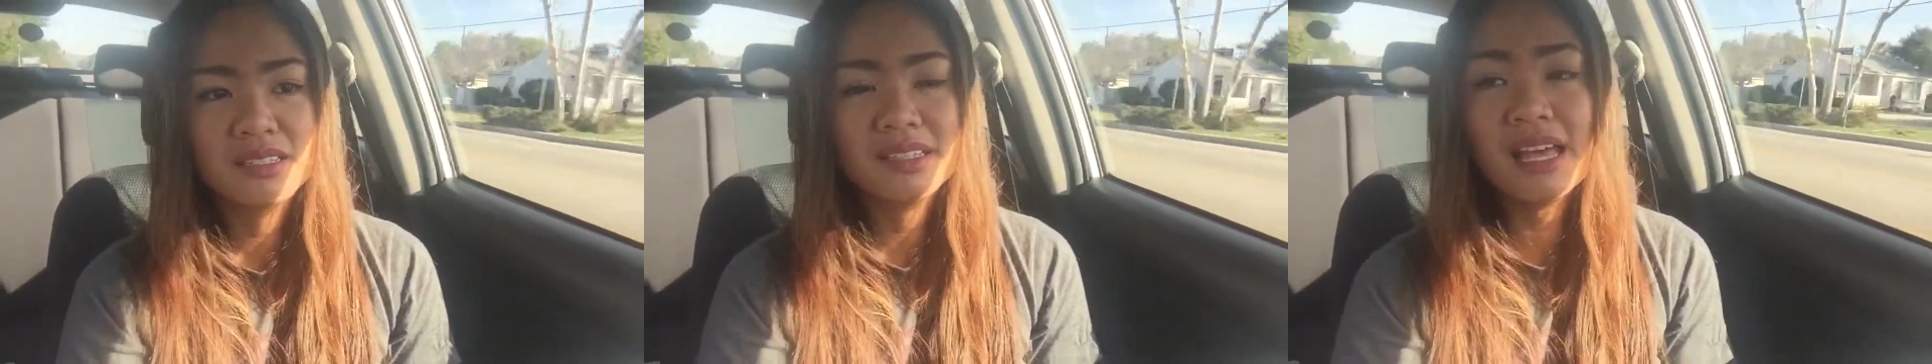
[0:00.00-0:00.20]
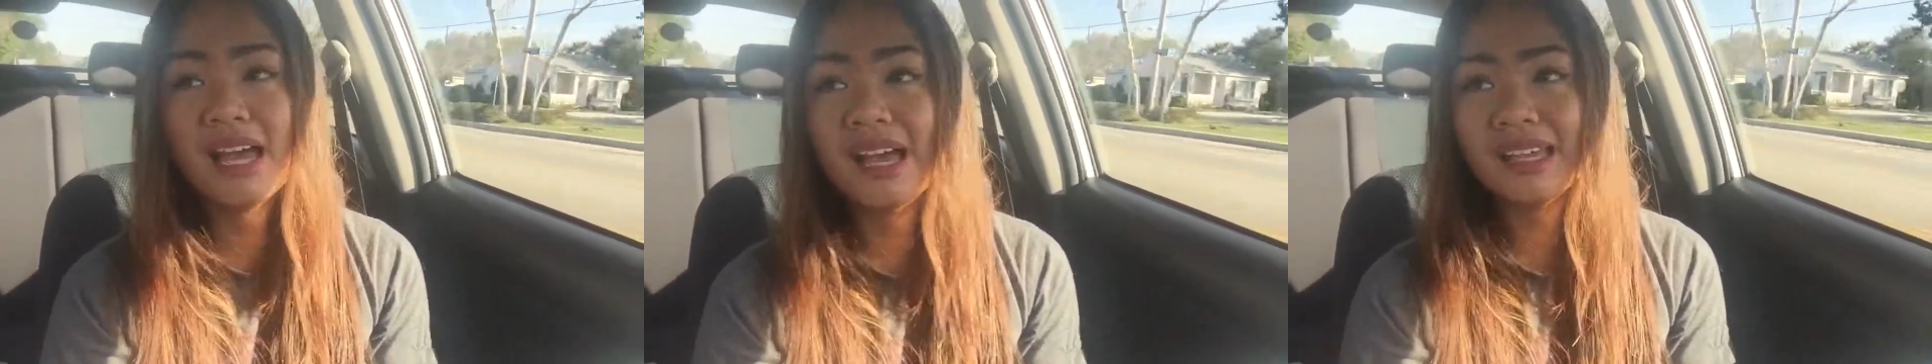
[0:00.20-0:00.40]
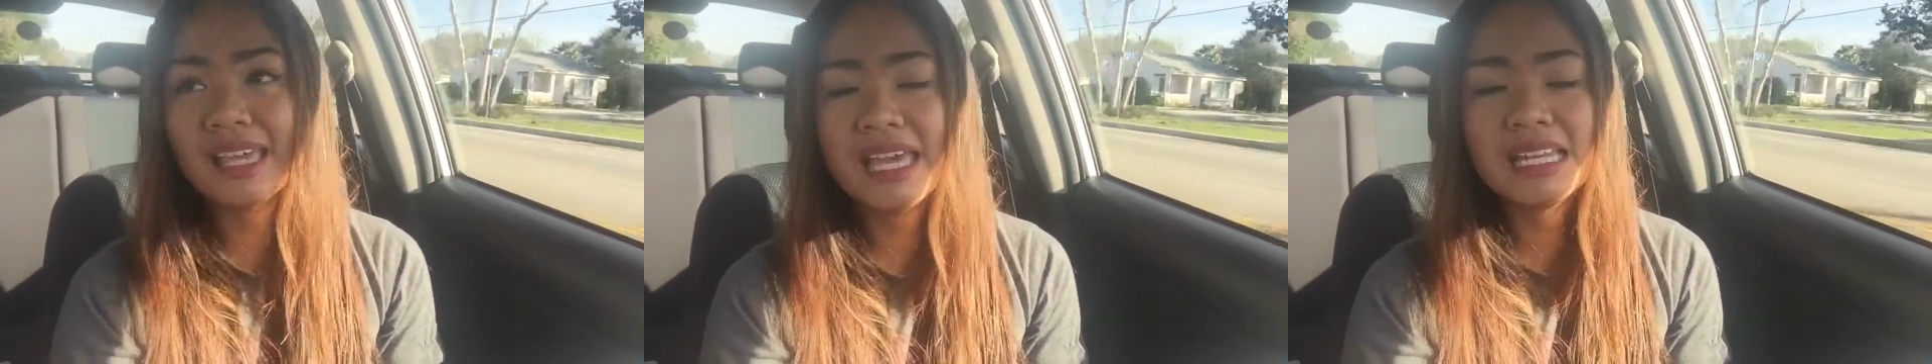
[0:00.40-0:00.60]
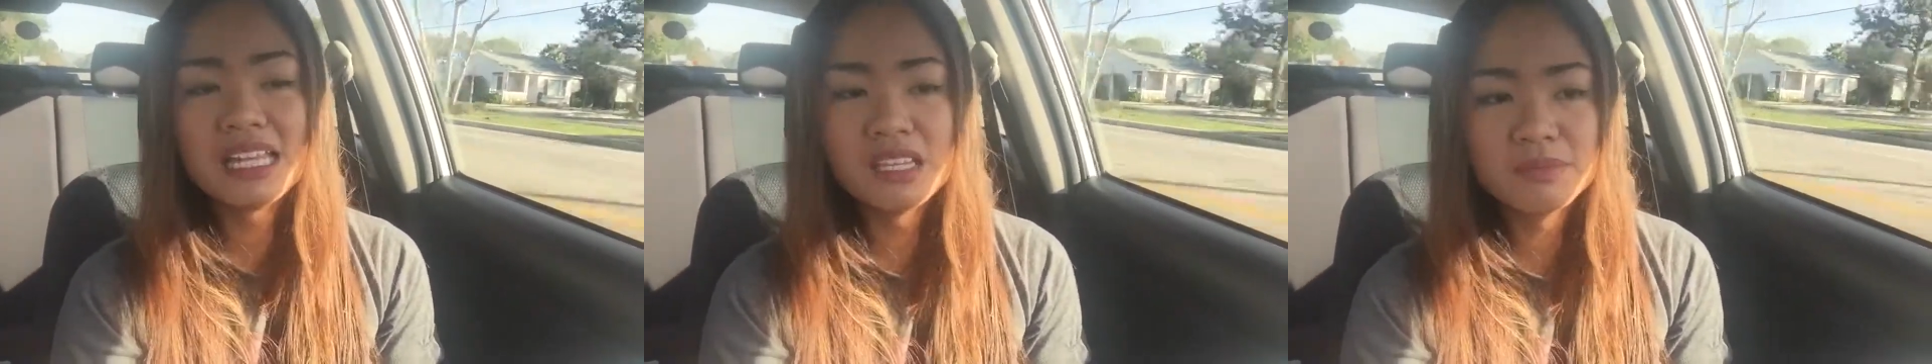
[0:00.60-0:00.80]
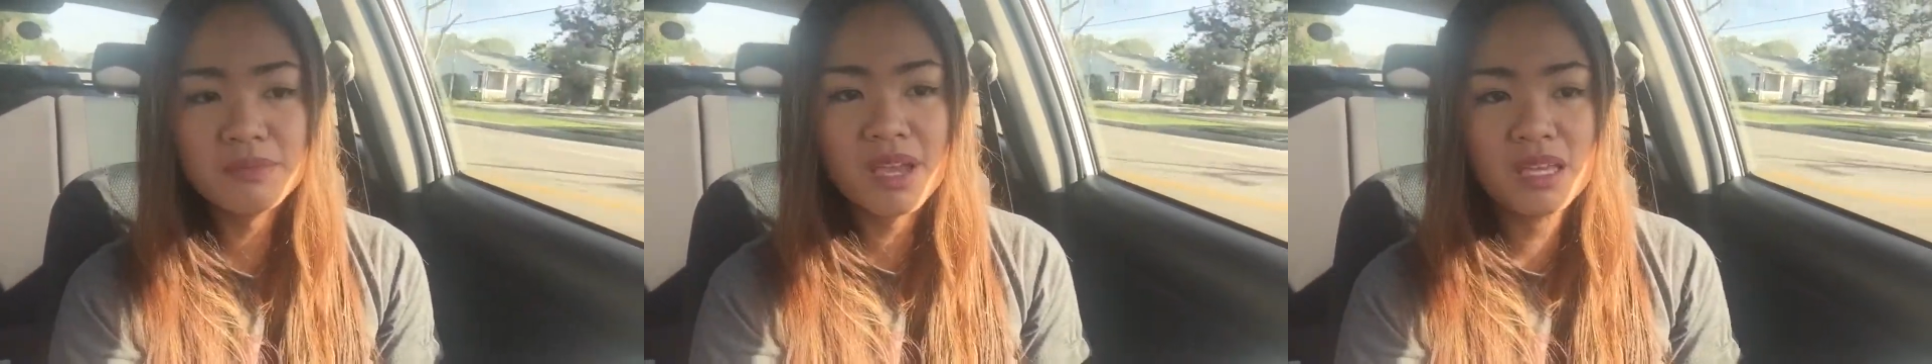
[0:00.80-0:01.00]
na
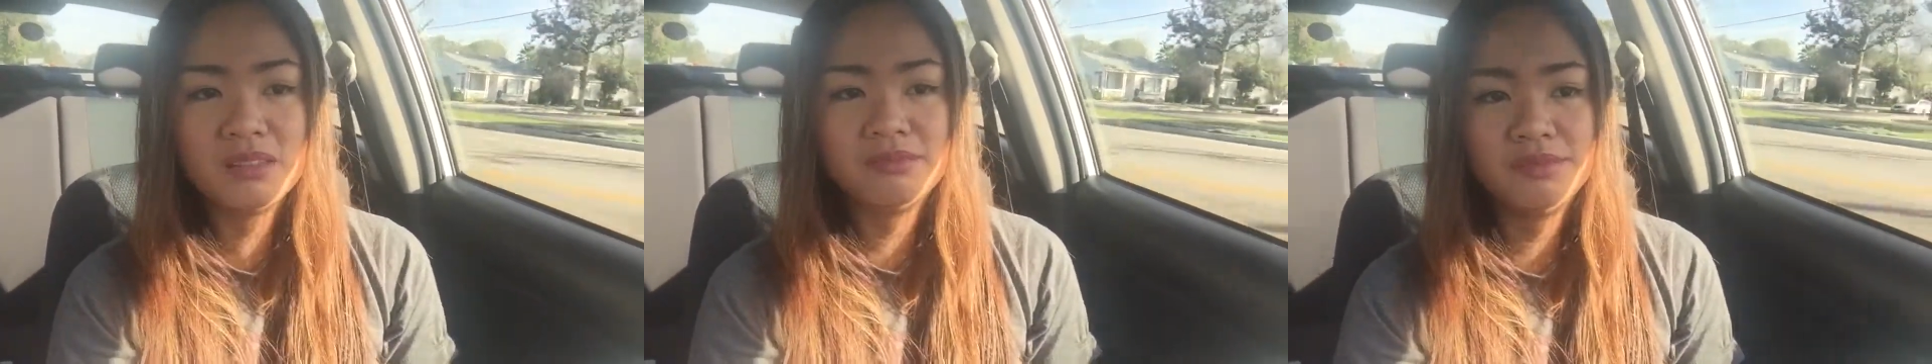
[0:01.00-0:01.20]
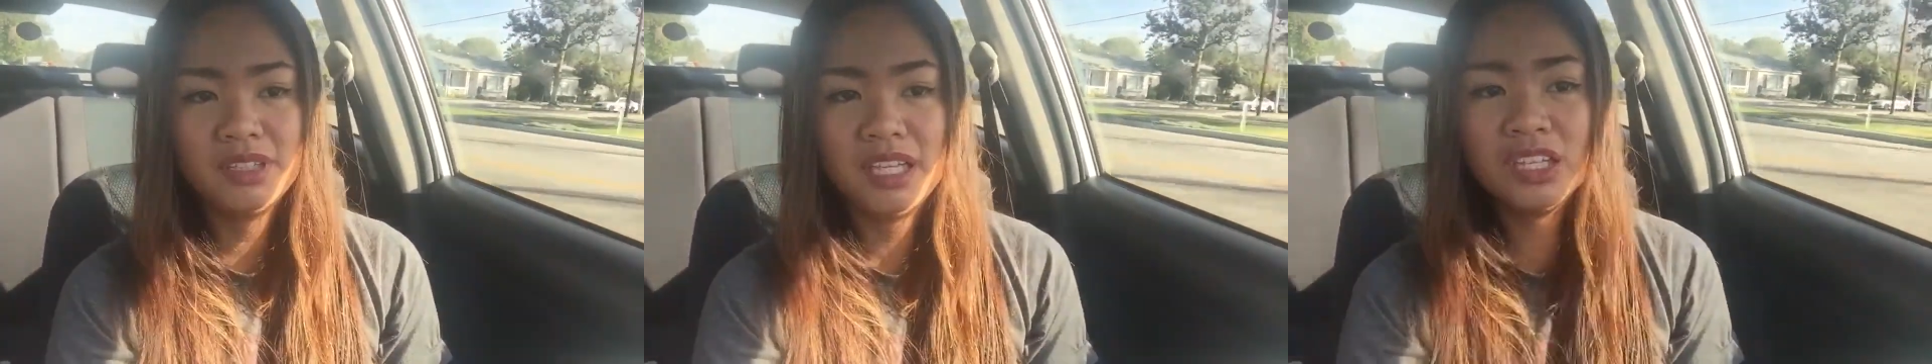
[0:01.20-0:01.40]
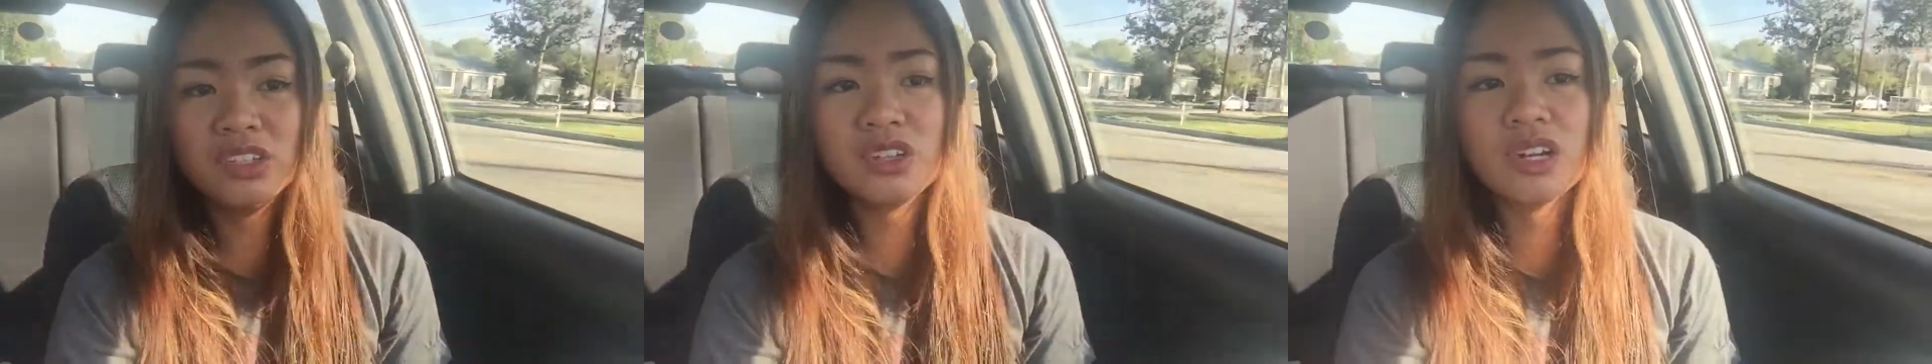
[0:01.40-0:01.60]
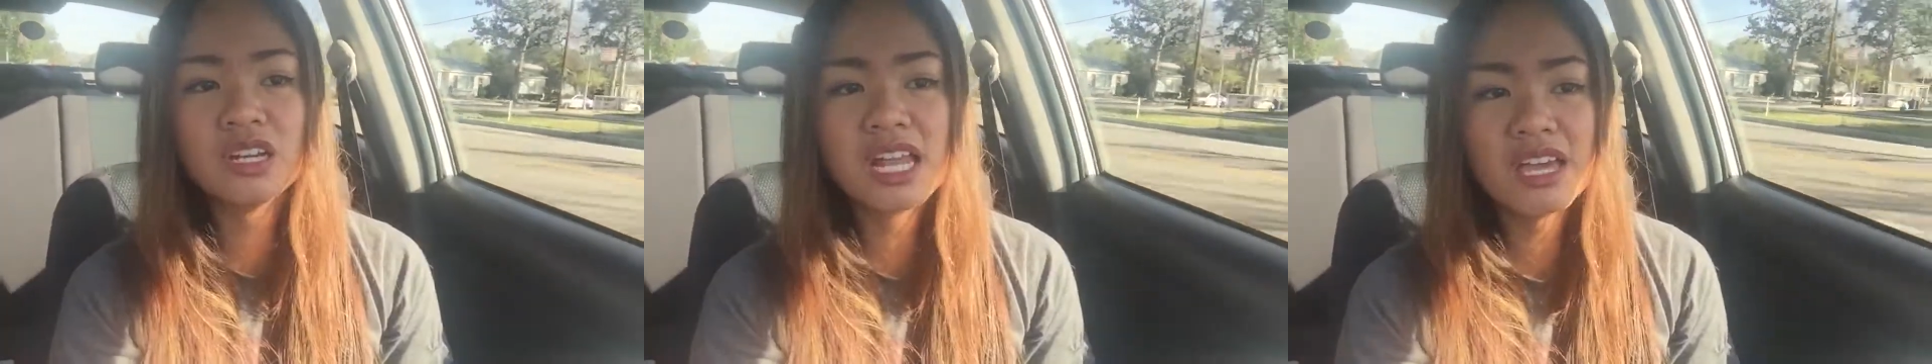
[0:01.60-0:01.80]
kailanman in your